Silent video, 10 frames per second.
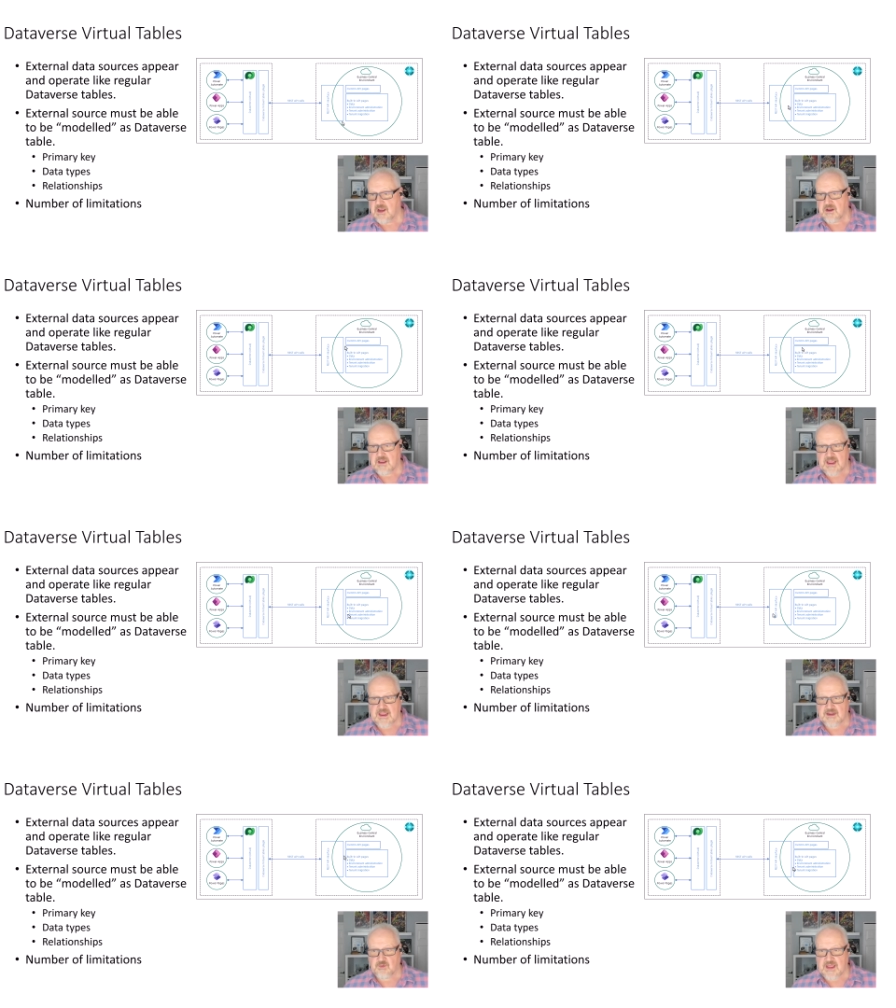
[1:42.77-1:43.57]

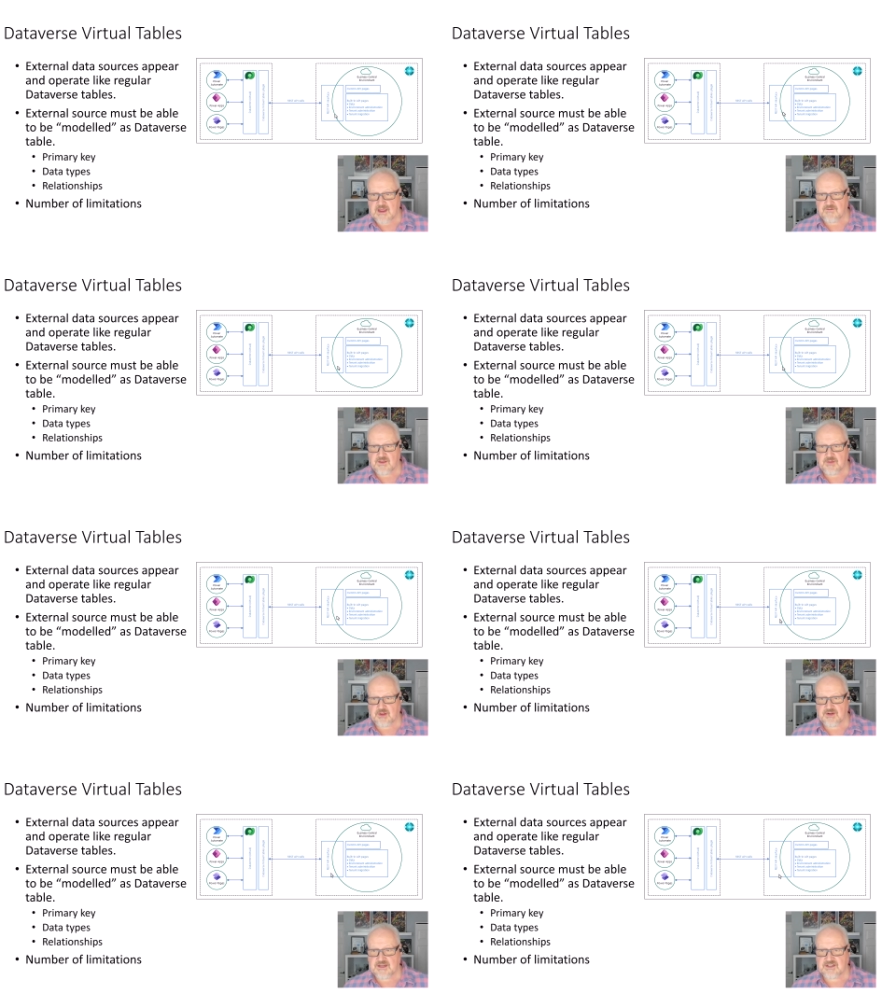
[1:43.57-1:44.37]
and we have the
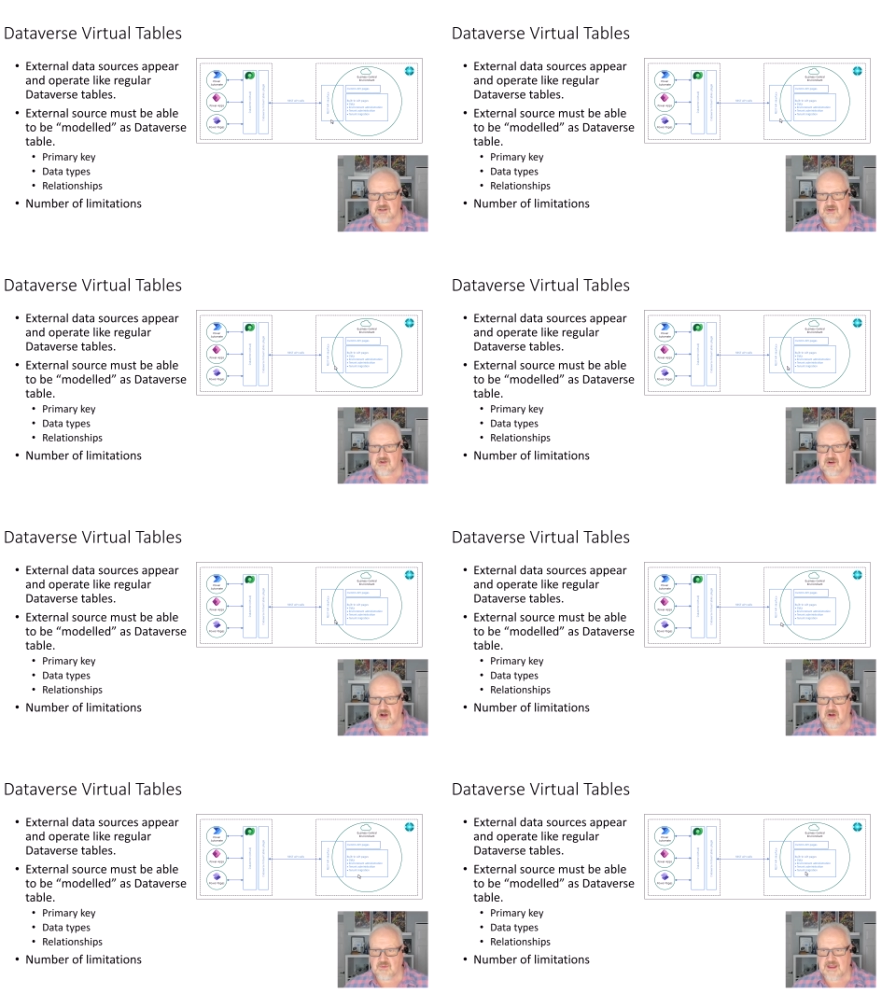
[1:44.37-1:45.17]
ability to
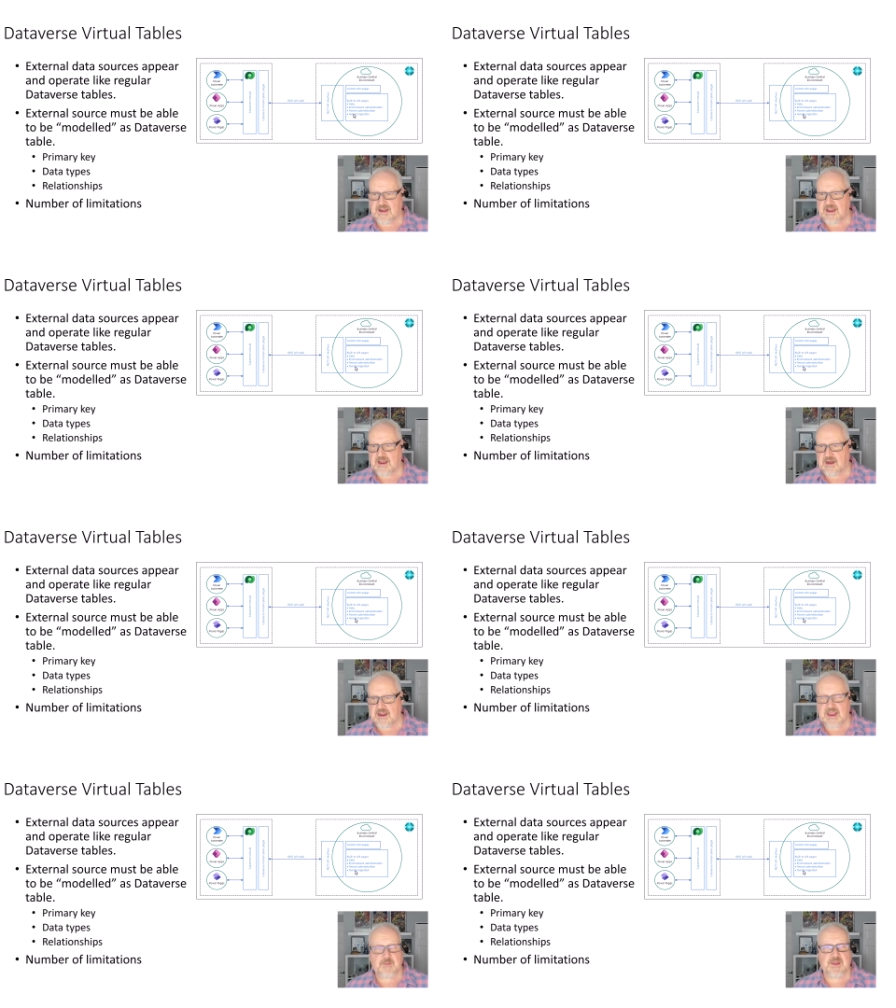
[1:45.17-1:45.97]
call that
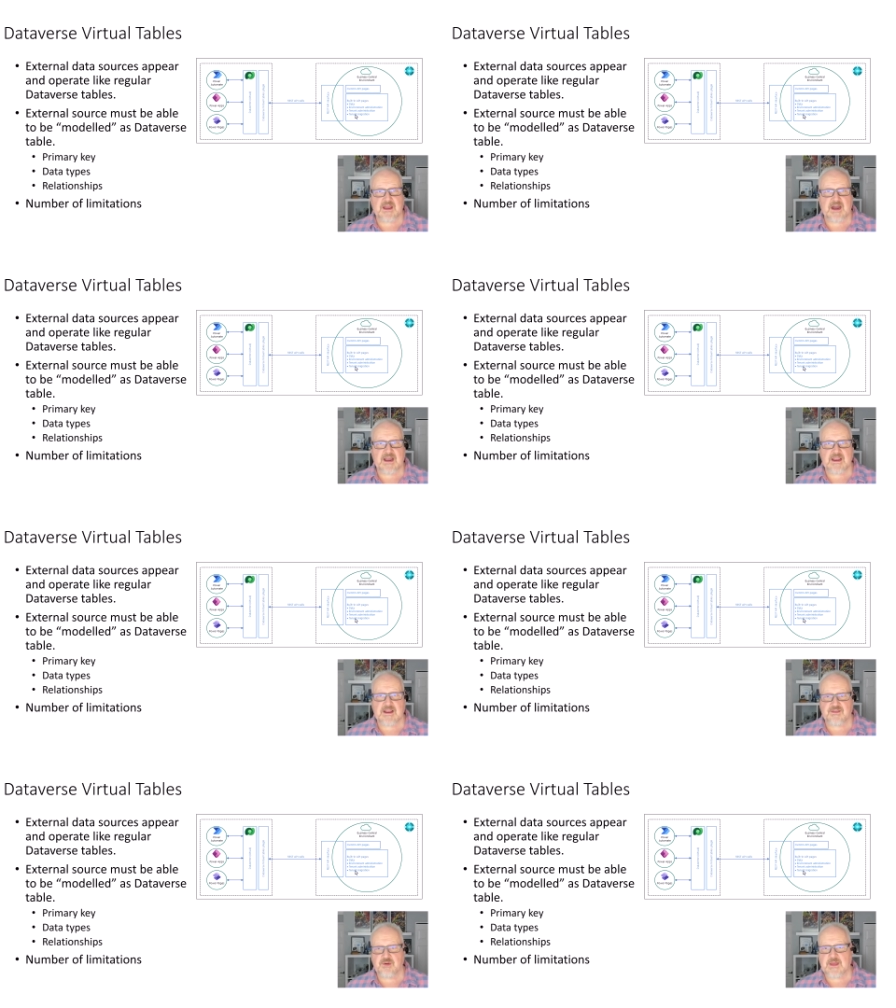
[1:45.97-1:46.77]
API,
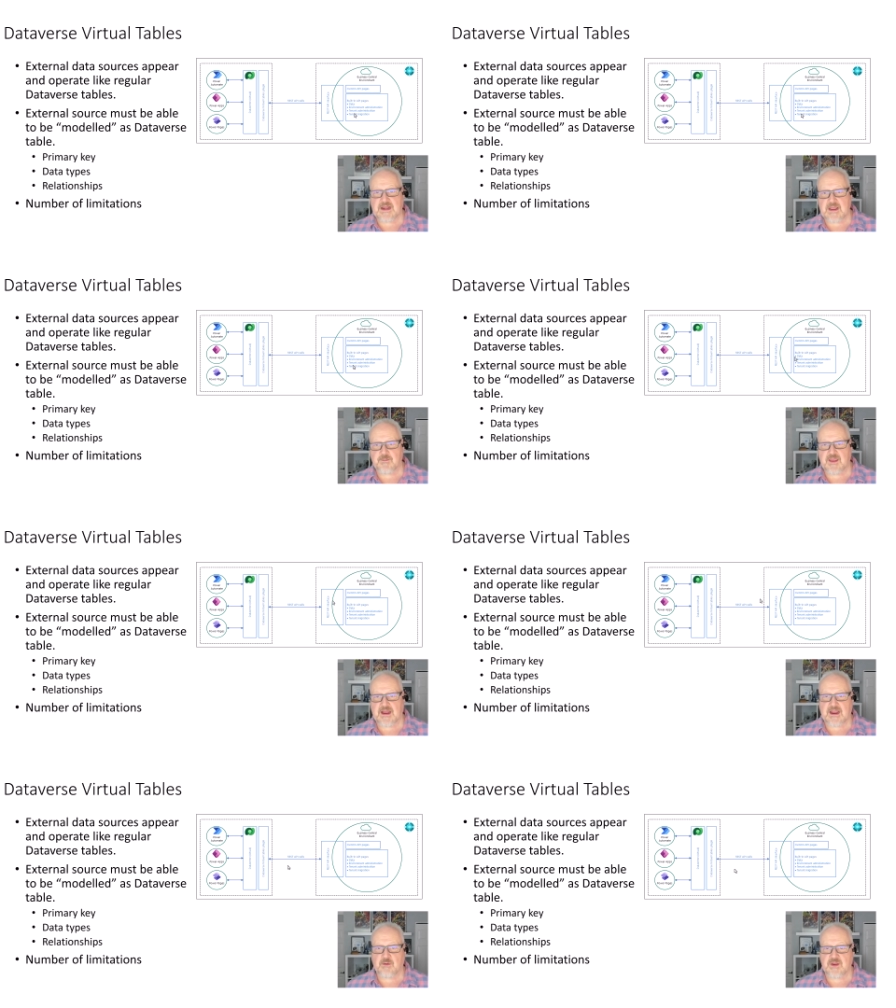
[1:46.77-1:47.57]
and through that
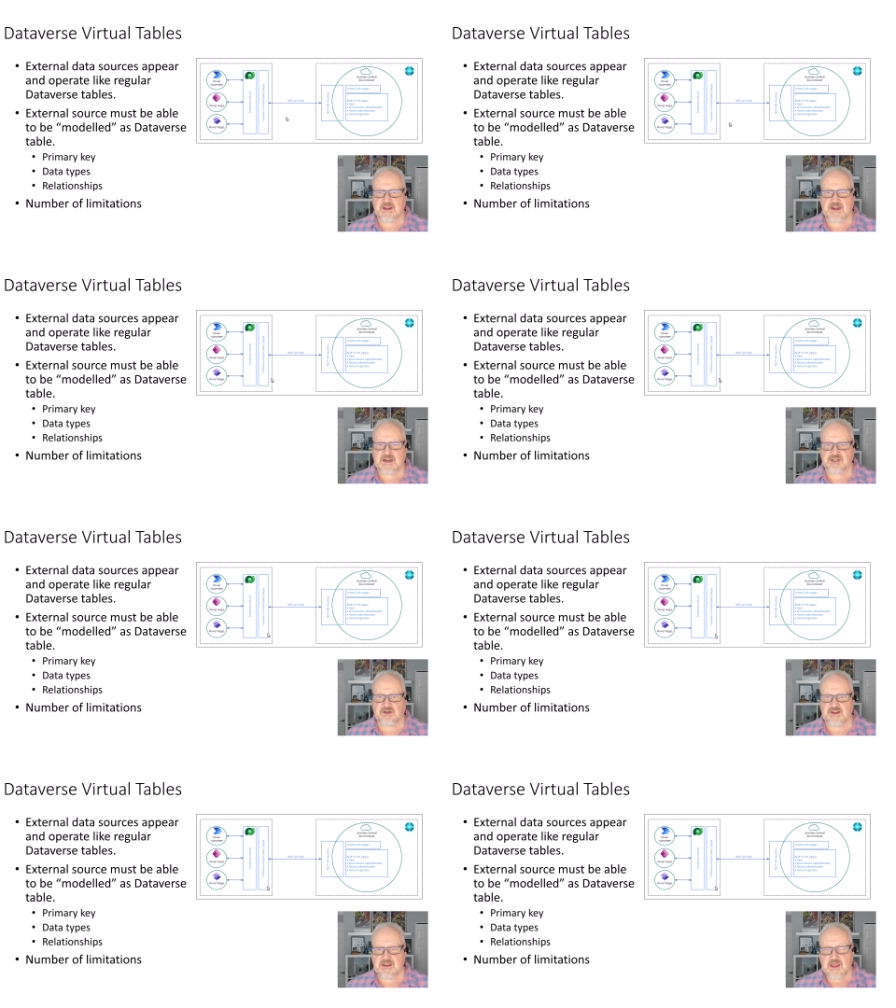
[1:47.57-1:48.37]
API we can
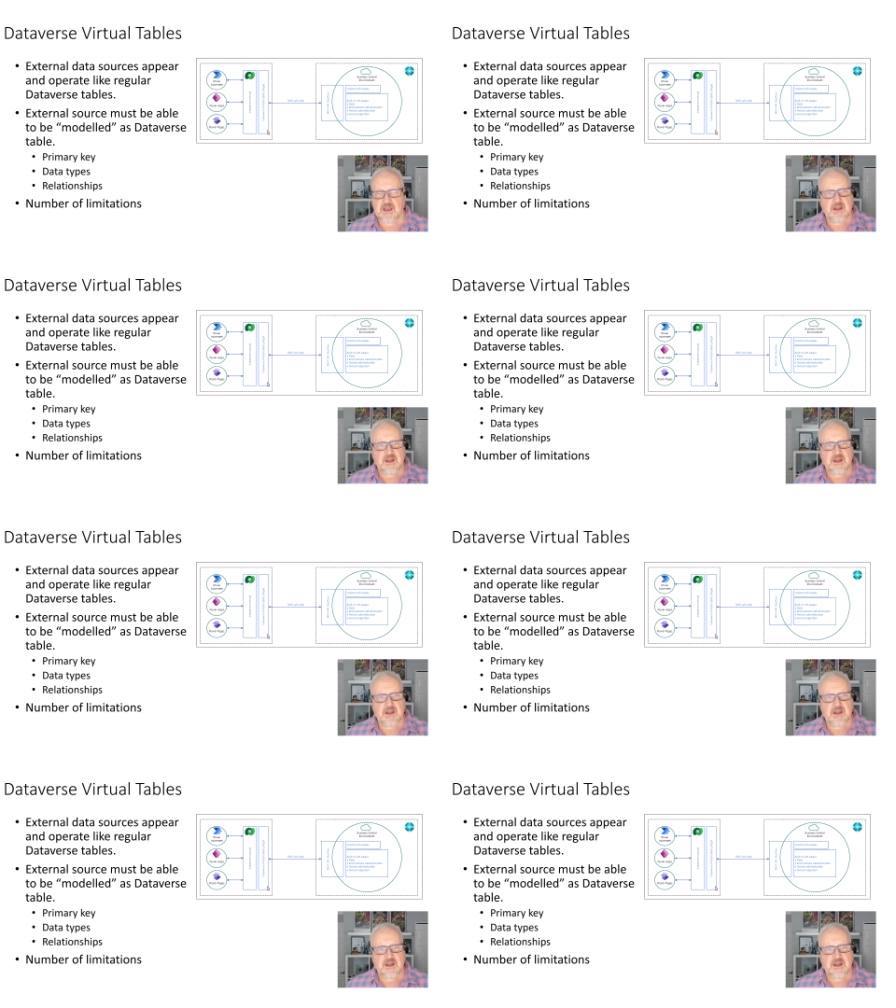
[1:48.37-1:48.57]
actually